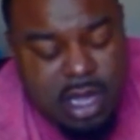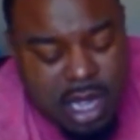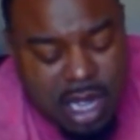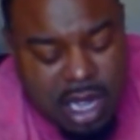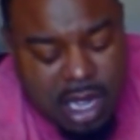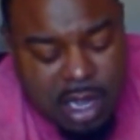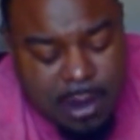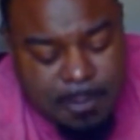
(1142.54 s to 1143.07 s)

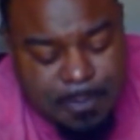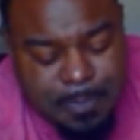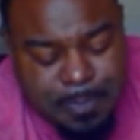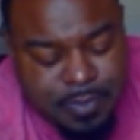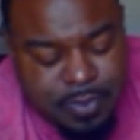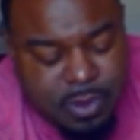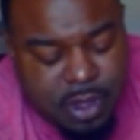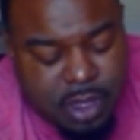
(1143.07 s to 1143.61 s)
um
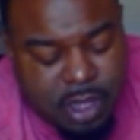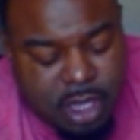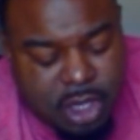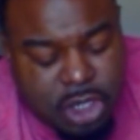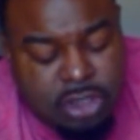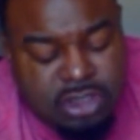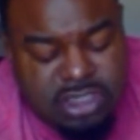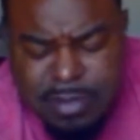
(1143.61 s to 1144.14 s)
you
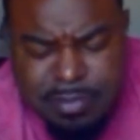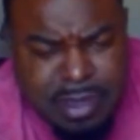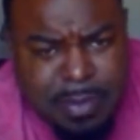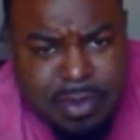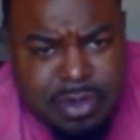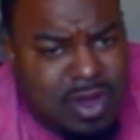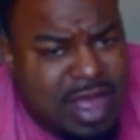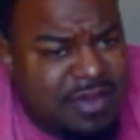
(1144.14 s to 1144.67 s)
know, some
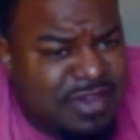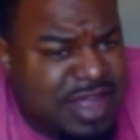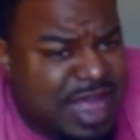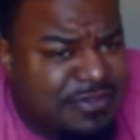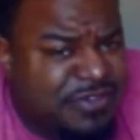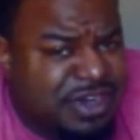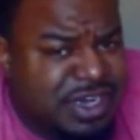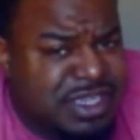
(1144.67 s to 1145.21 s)
people don't have
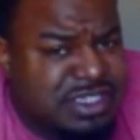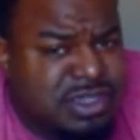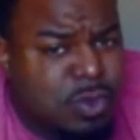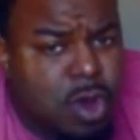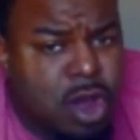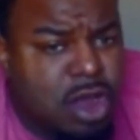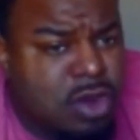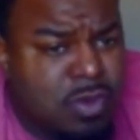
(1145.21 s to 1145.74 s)
confidence to
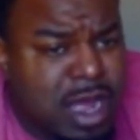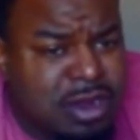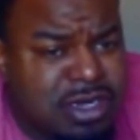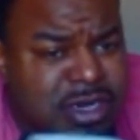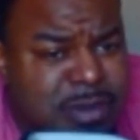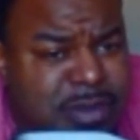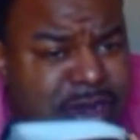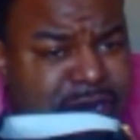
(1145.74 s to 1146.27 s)
walk around in
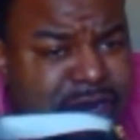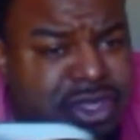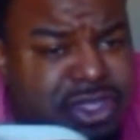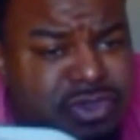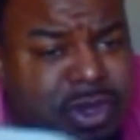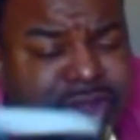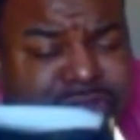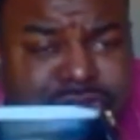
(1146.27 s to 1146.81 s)
a pair of heels,
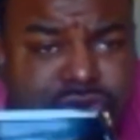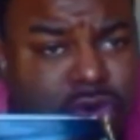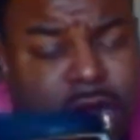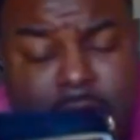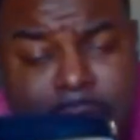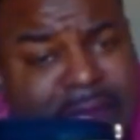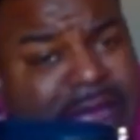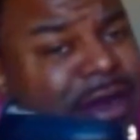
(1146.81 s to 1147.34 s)
whether you are a man